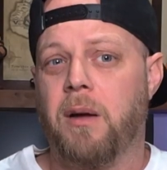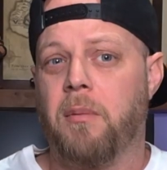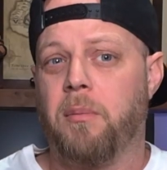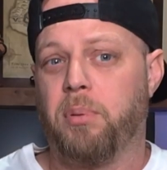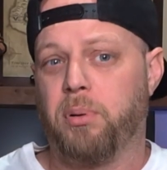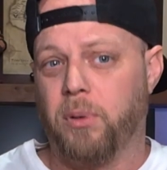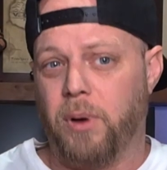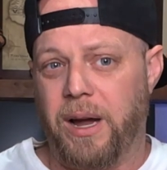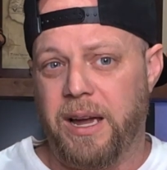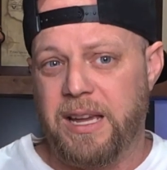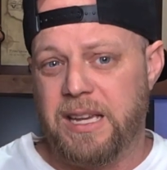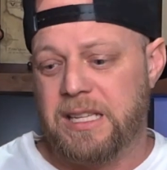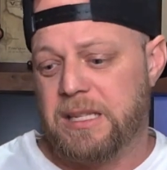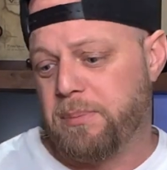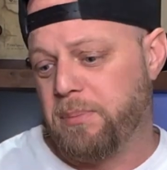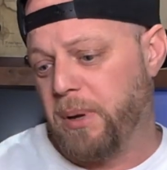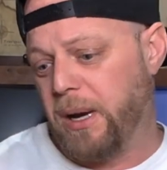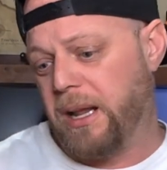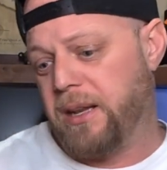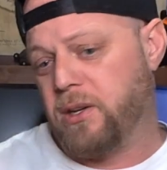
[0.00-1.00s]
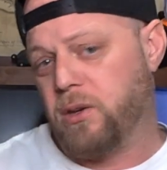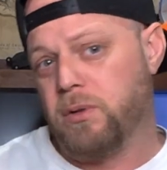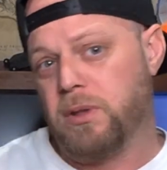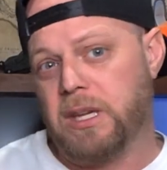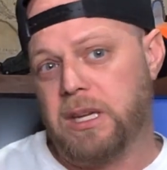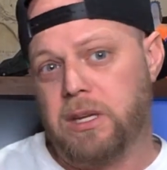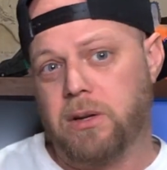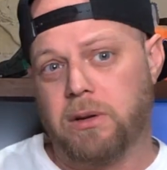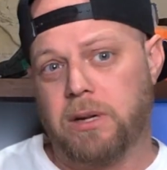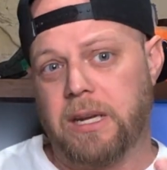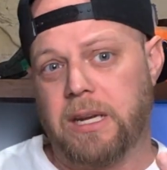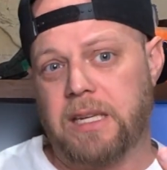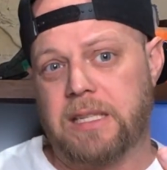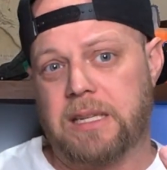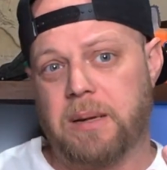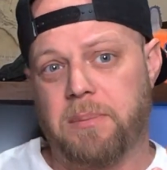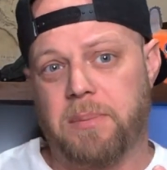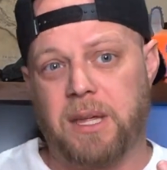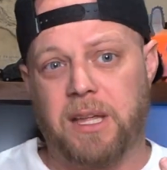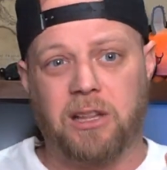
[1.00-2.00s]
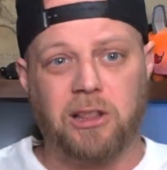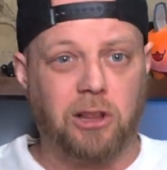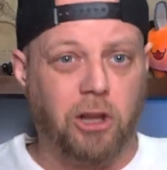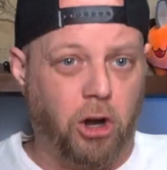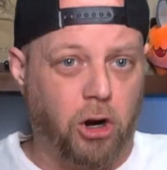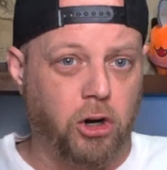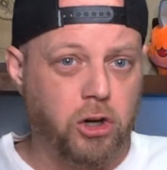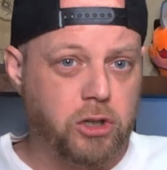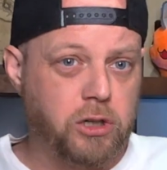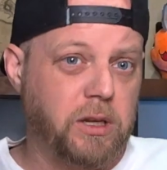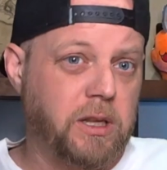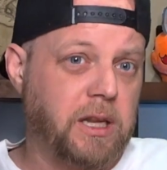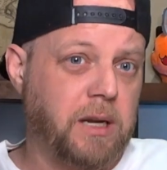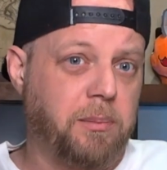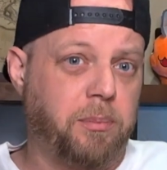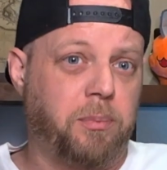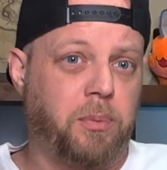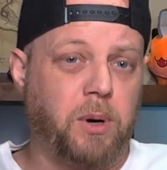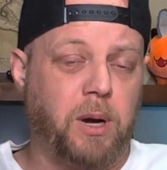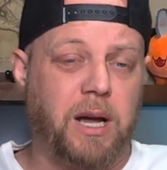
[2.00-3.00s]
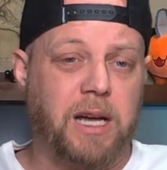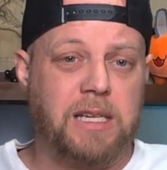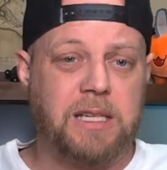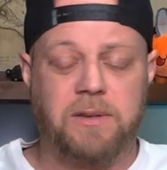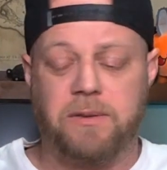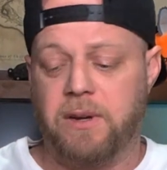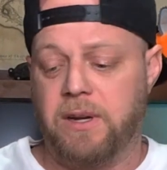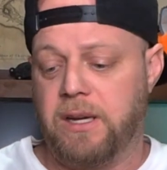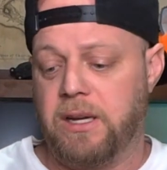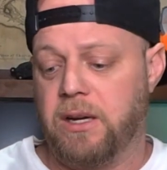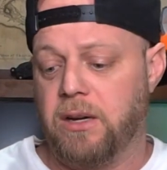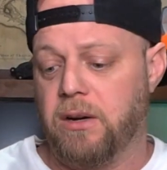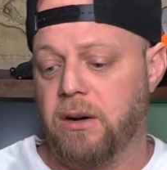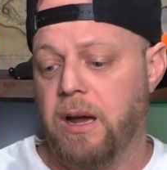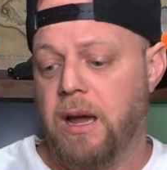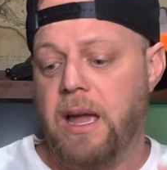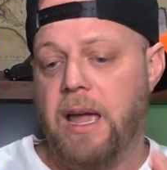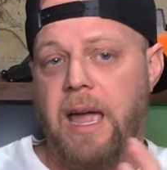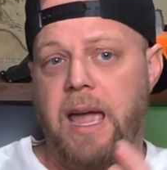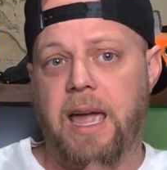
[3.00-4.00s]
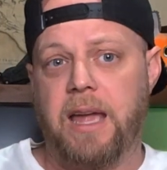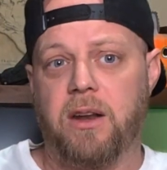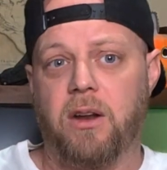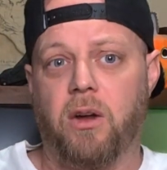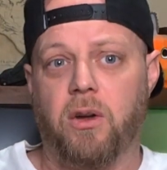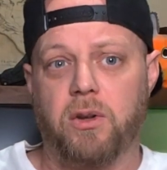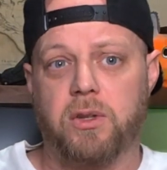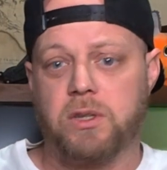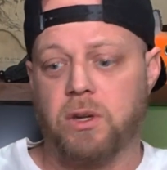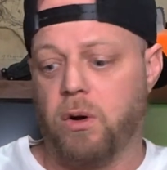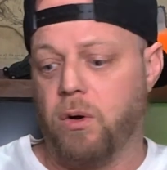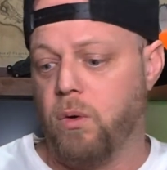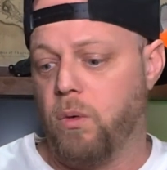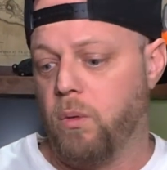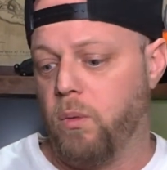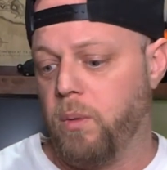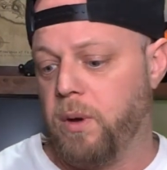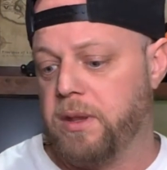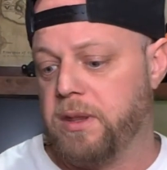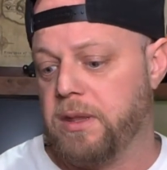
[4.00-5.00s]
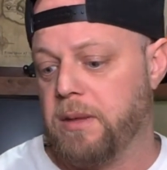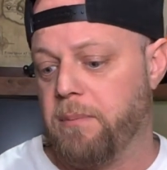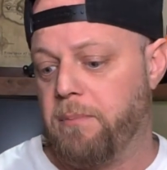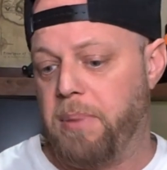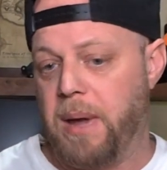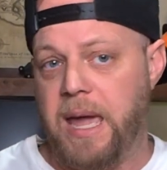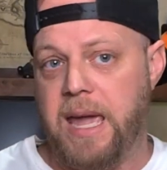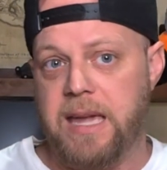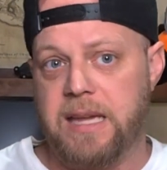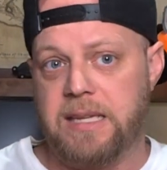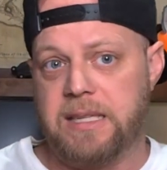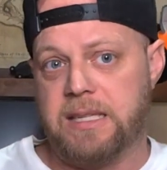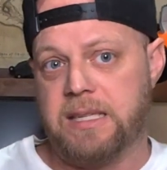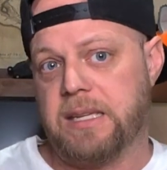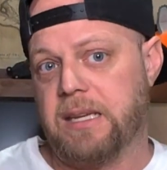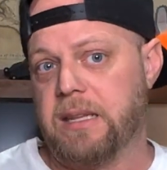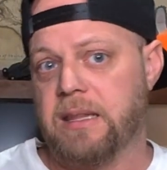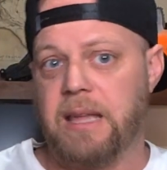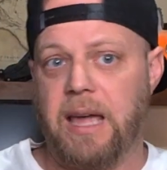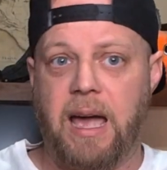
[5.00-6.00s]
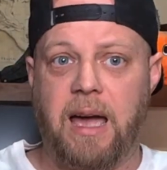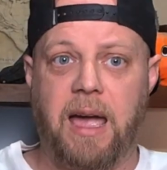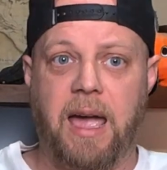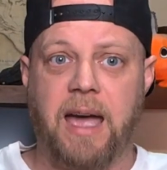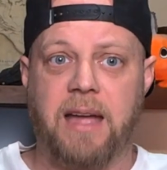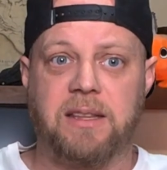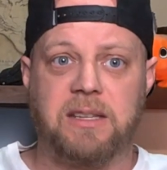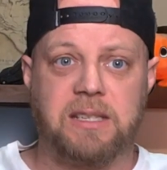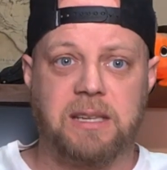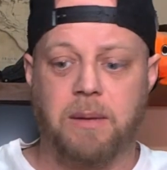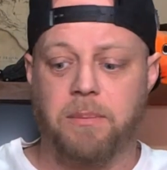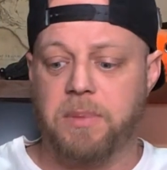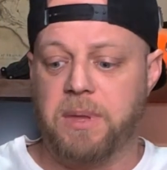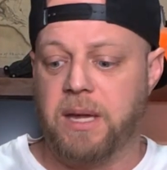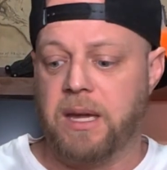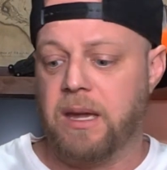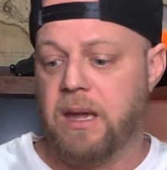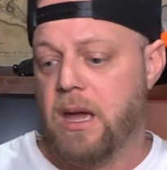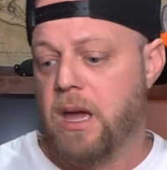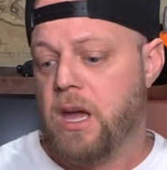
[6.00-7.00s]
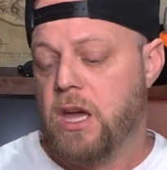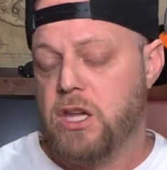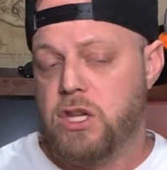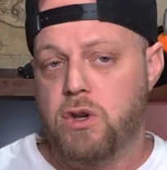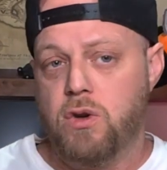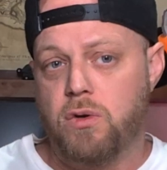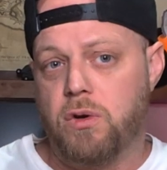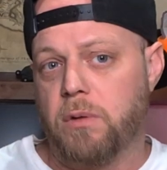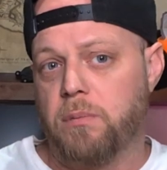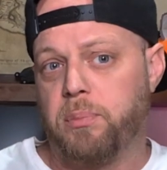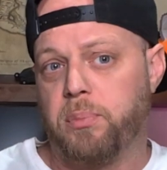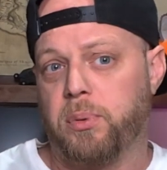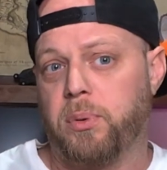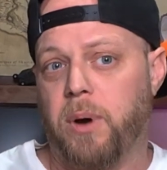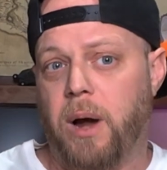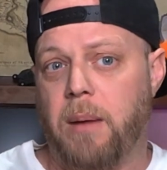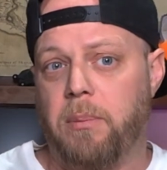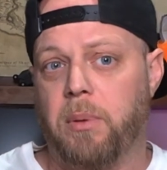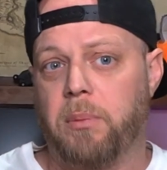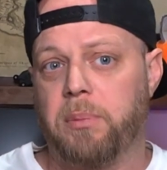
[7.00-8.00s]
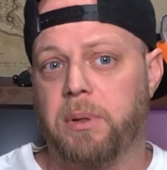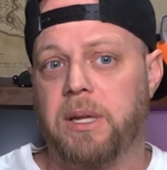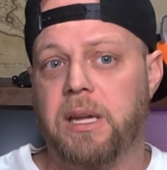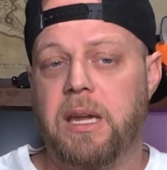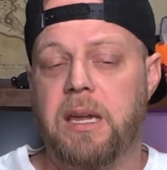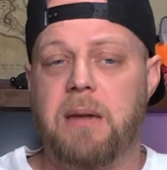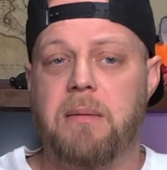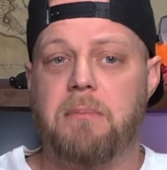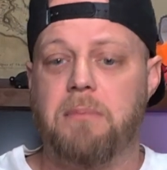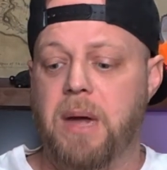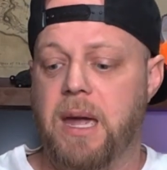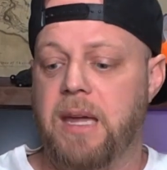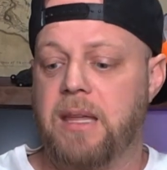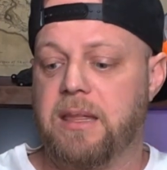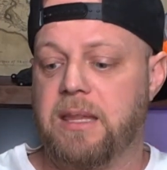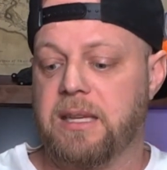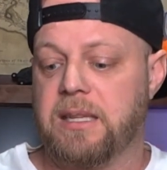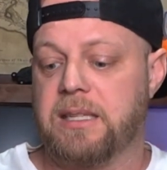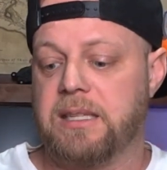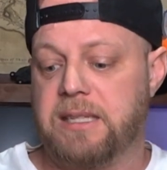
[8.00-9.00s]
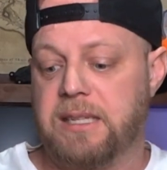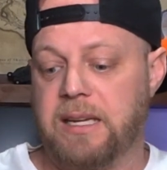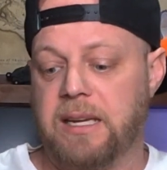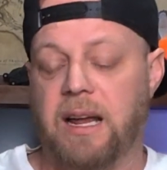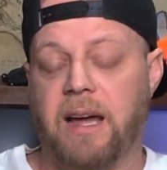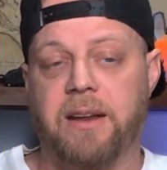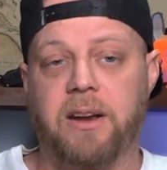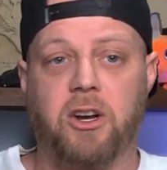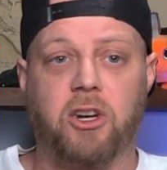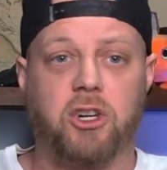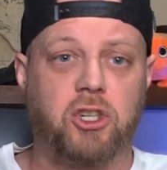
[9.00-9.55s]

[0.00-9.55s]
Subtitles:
price, but I do think you're getting something larger than a prize figure, and also with the base that adds something. You could probably make this sit on a